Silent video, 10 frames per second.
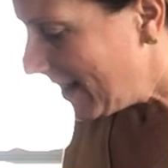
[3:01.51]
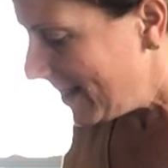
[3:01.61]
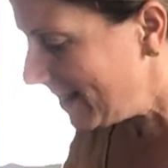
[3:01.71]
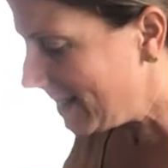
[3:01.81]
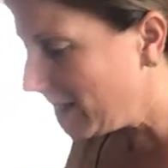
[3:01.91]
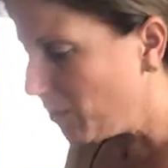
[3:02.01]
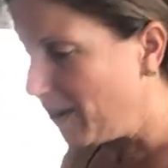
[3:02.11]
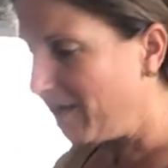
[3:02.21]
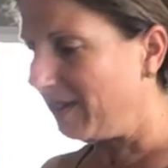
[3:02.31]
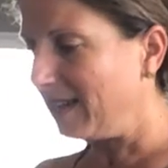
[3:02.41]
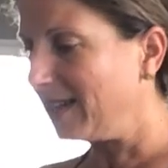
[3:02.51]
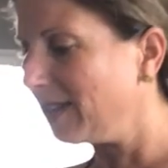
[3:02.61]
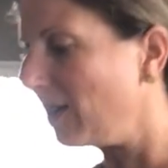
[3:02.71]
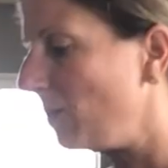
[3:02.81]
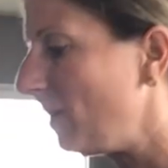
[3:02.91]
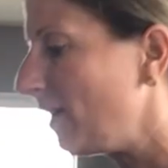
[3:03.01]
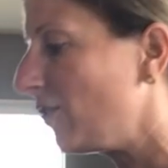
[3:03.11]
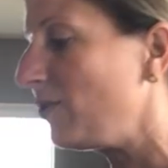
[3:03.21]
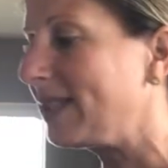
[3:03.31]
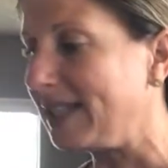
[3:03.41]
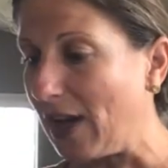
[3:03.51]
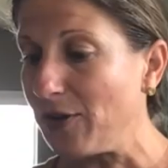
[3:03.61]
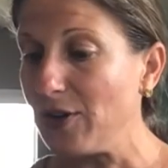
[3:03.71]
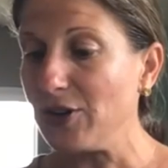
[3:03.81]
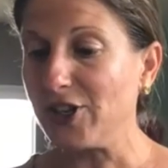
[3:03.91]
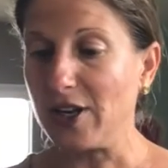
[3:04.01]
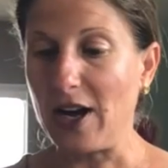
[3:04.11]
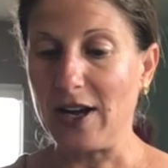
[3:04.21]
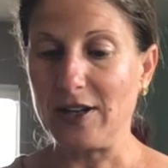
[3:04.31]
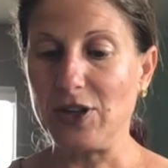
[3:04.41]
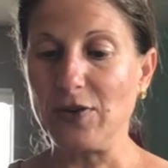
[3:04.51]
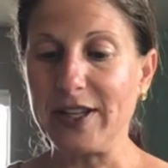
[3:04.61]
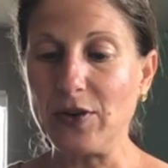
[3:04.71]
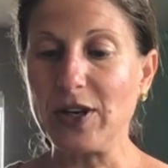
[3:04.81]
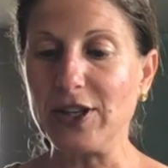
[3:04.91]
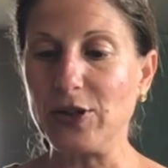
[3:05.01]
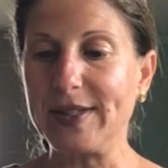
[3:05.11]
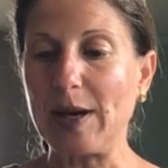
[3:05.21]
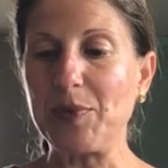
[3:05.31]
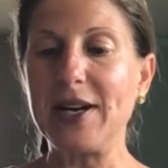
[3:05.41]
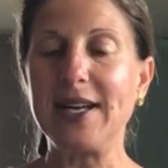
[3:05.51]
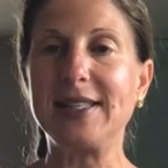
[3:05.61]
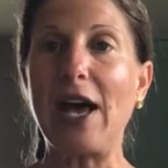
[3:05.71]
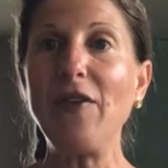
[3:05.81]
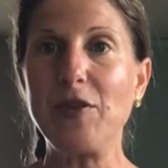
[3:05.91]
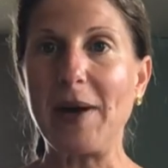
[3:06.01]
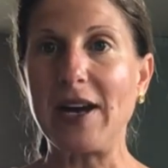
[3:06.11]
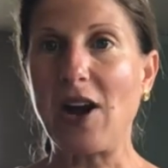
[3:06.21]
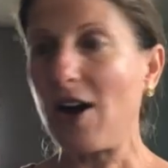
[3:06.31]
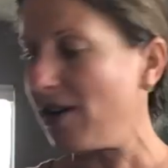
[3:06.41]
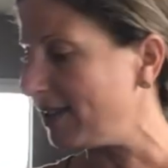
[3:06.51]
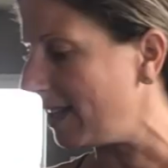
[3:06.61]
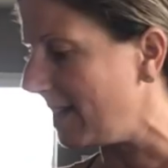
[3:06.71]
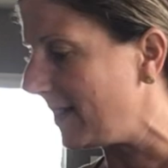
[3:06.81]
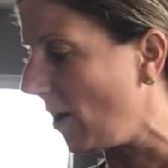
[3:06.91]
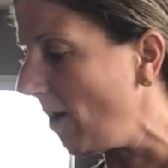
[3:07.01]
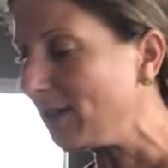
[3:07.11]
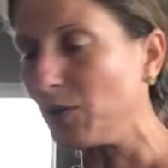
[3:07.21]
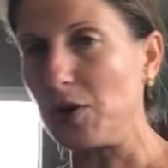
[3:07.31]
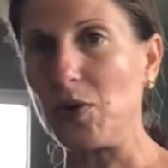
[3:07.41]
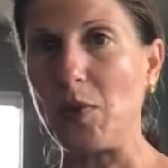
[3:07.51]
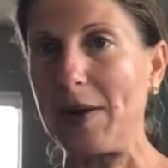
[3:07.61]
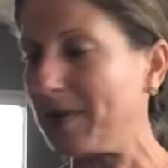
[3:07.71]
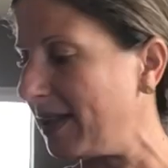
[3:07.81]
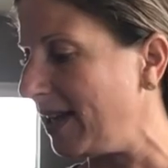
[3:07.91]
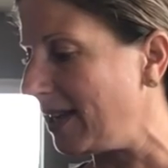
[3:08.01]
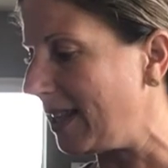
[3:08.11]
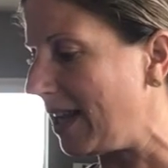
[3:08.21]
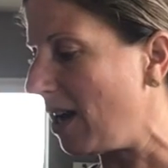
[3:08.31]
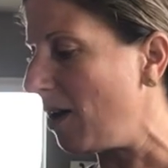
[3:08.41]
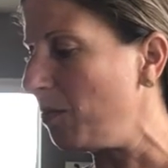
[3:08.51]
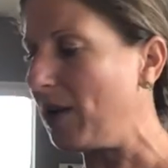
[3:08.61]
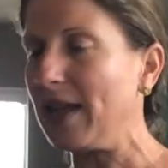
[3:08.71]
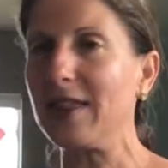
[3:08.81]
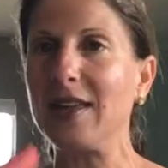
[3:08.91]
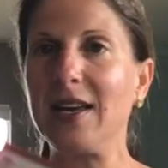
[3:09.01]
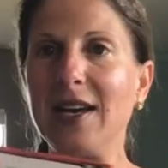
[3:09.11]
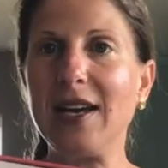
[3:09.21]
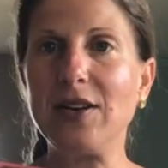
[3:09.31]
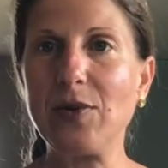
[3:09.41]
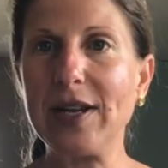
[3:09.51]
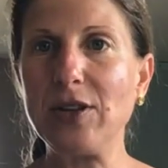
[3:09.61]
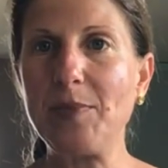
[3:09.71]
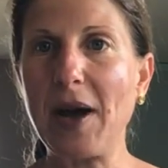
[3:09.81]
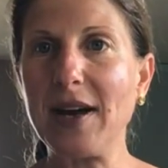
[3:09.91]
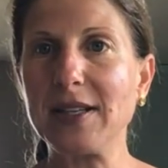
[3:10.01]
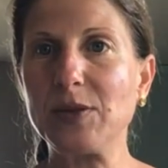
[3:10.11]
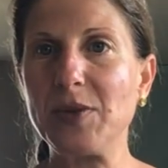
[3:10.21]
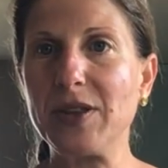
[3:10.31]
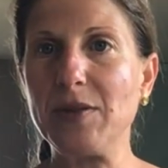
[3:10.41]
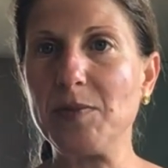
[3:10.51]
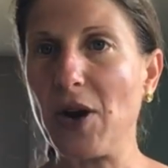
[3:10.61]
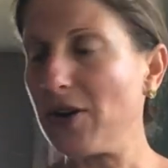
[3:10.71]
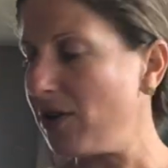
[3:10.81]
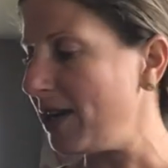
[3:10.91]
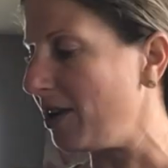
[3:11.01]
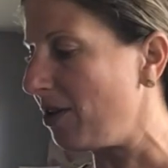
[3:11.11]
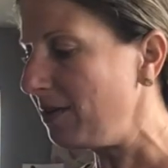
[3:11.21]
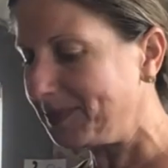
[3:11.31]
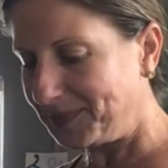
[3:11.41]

this is one of these that you can do together. Your little can do separate. It's alphabet cards, and these also are Wipe Clean. They come with in a great little box with a marker here.